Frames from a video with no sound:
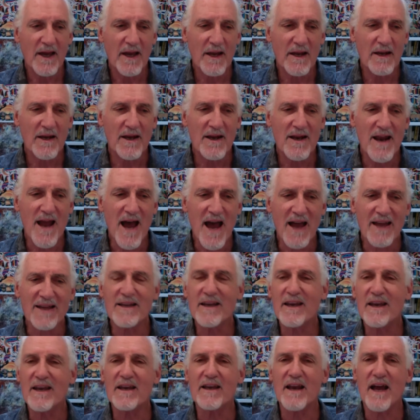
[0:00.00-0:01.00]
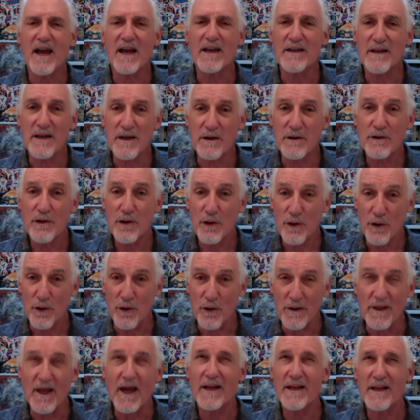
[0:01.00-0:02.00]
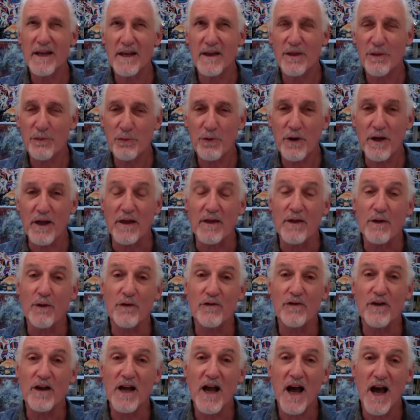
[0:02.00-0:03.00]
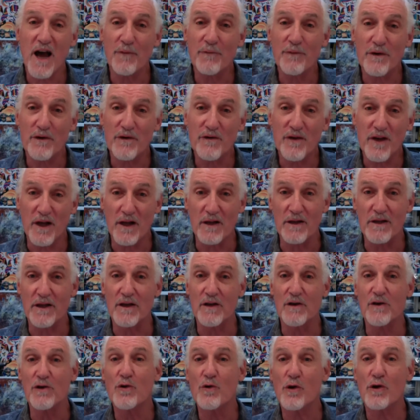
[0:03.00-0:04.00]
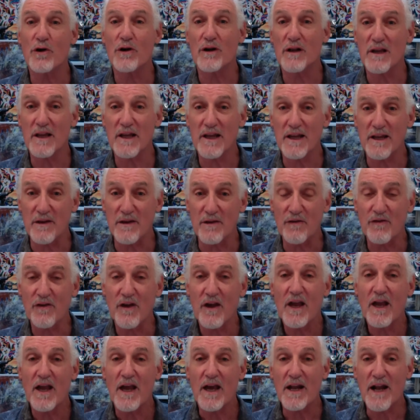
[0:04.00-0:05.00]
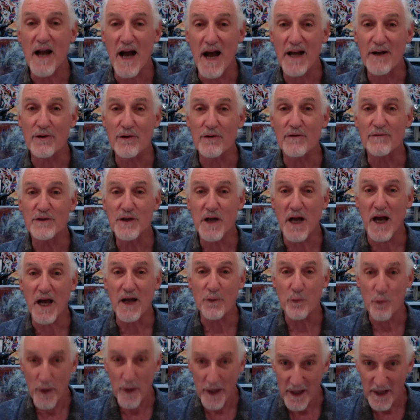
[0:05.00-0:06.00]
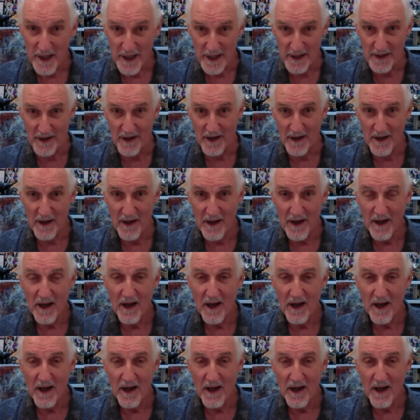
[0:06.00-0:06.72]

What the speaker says: In 1993, there was a conference held in New Orleans in honor of John Weakland.